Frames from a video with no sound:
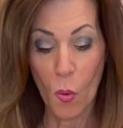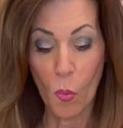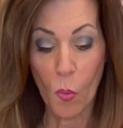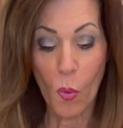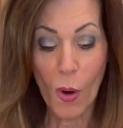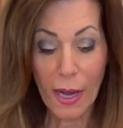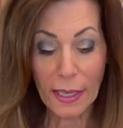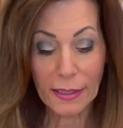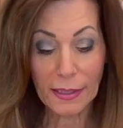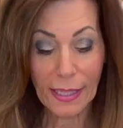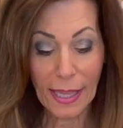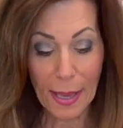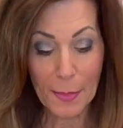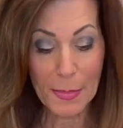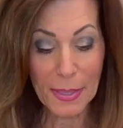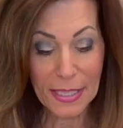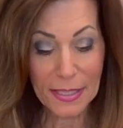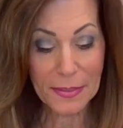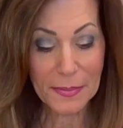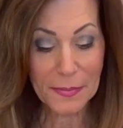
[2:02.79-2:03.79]
1
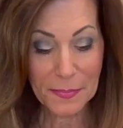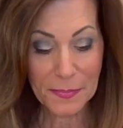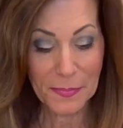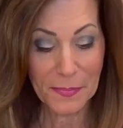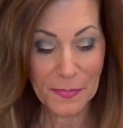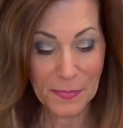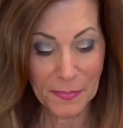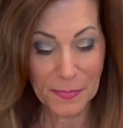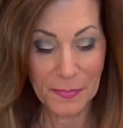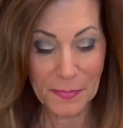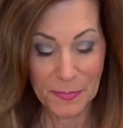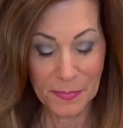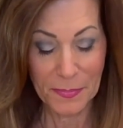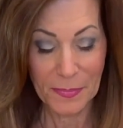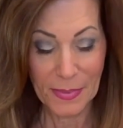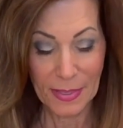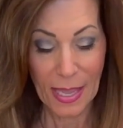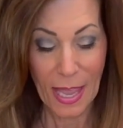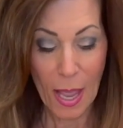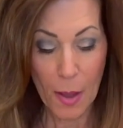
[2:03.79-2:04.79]
lemon
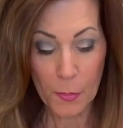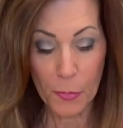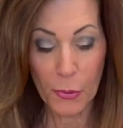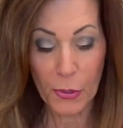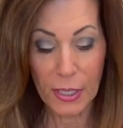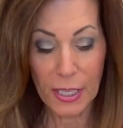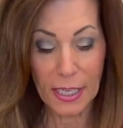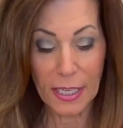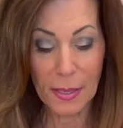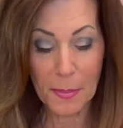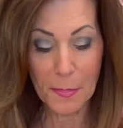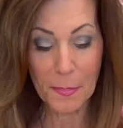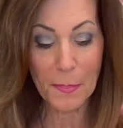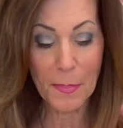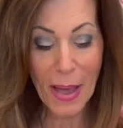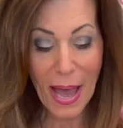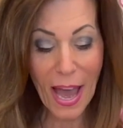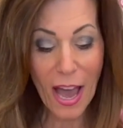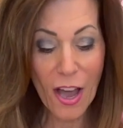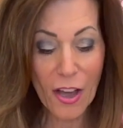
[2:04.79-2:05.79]
and put in
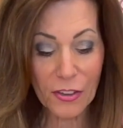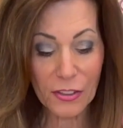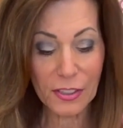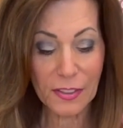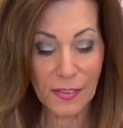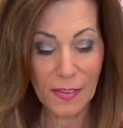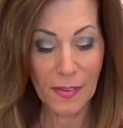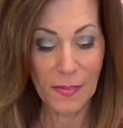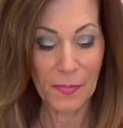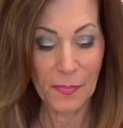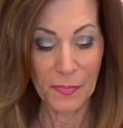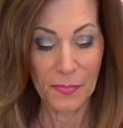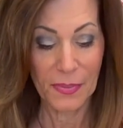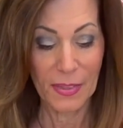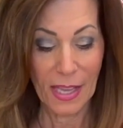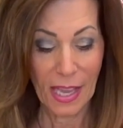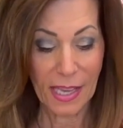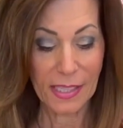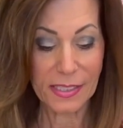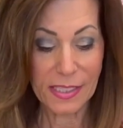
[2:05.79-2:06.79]
about
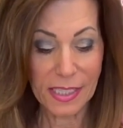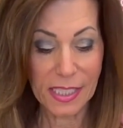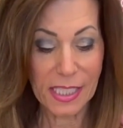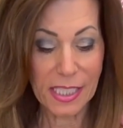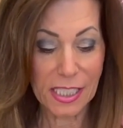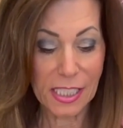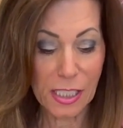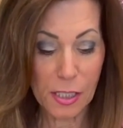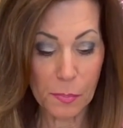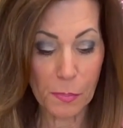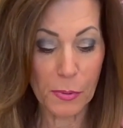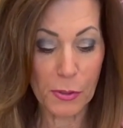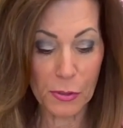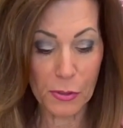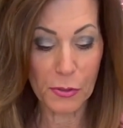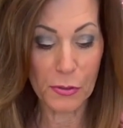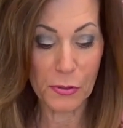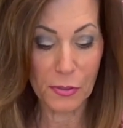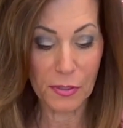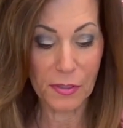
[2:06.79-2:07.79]
a
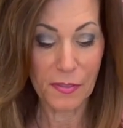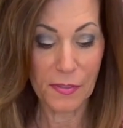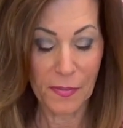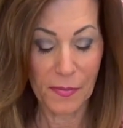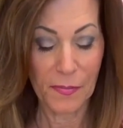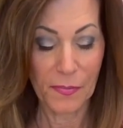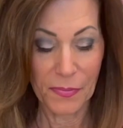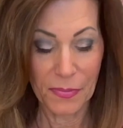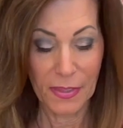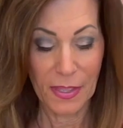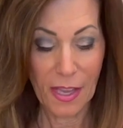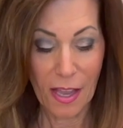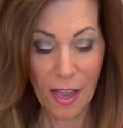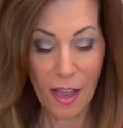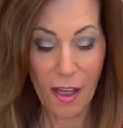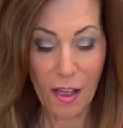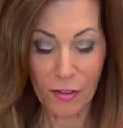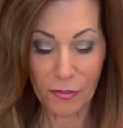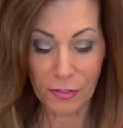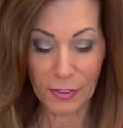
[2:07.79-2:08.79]
teaspoon
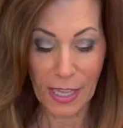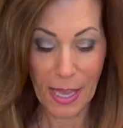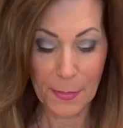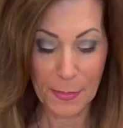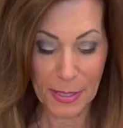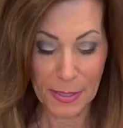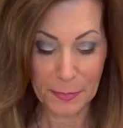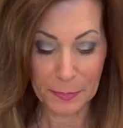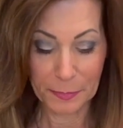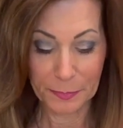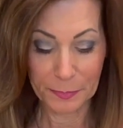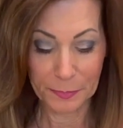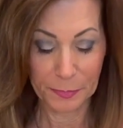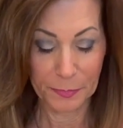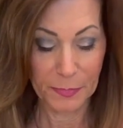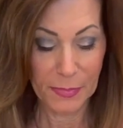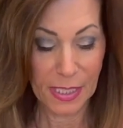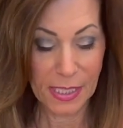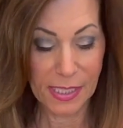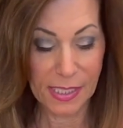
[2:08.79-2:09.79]
of lemon
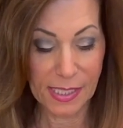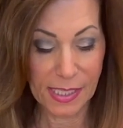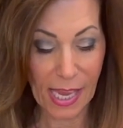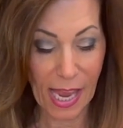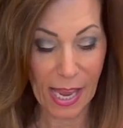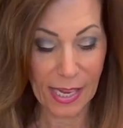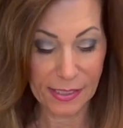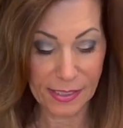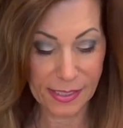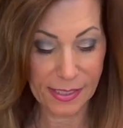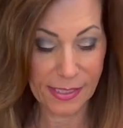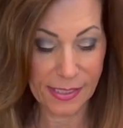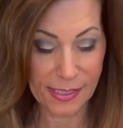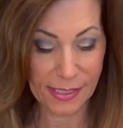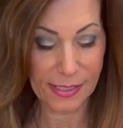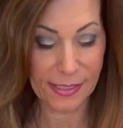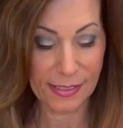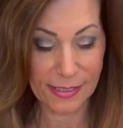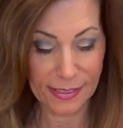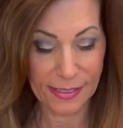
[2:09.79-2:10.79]
zest.
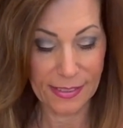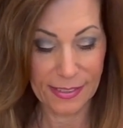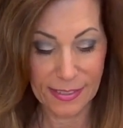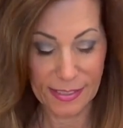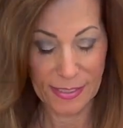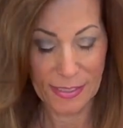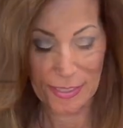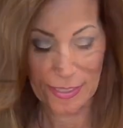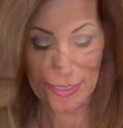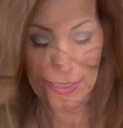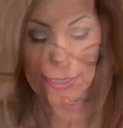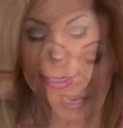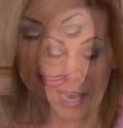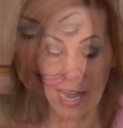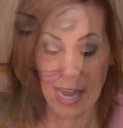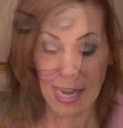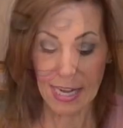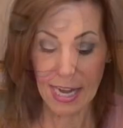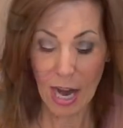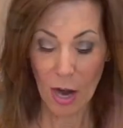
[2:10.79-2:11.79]

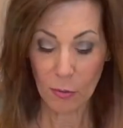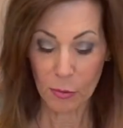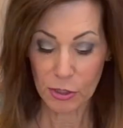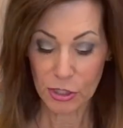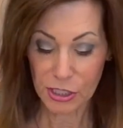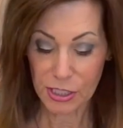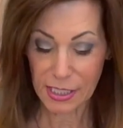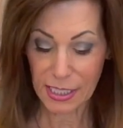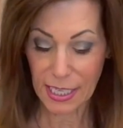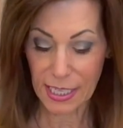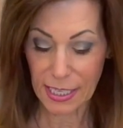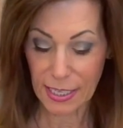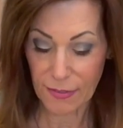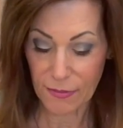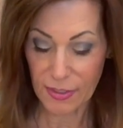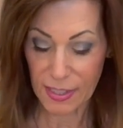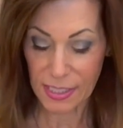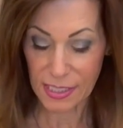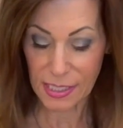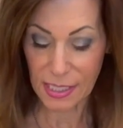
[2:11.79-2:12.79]
And now we're just going to
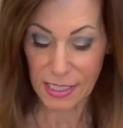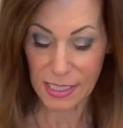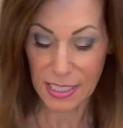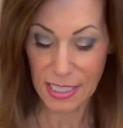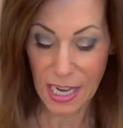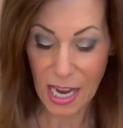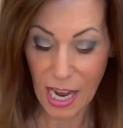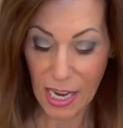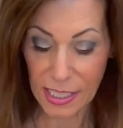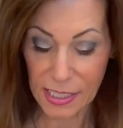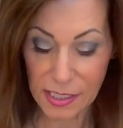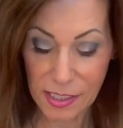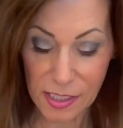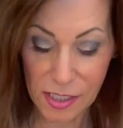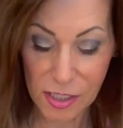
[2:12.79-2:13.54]
give this a nice